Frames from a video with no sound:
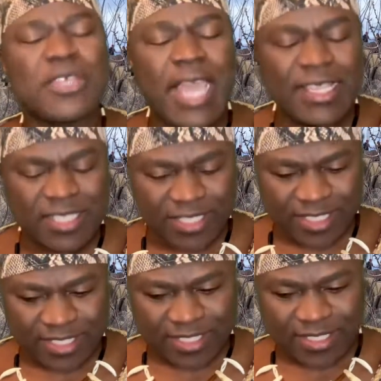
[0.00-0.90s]

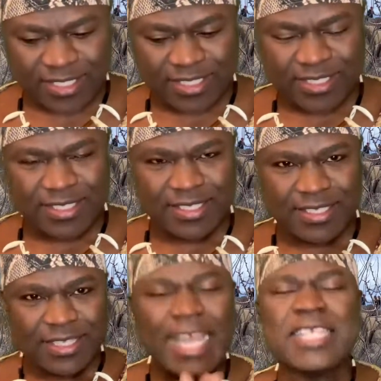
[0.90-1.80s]
Yes,
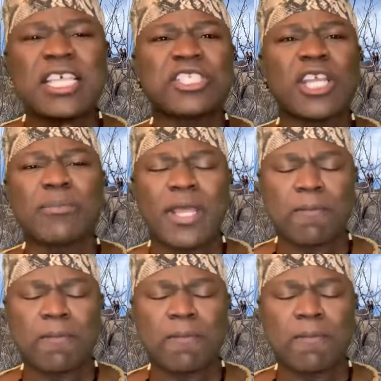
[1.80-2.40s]
ladies and gentlemen,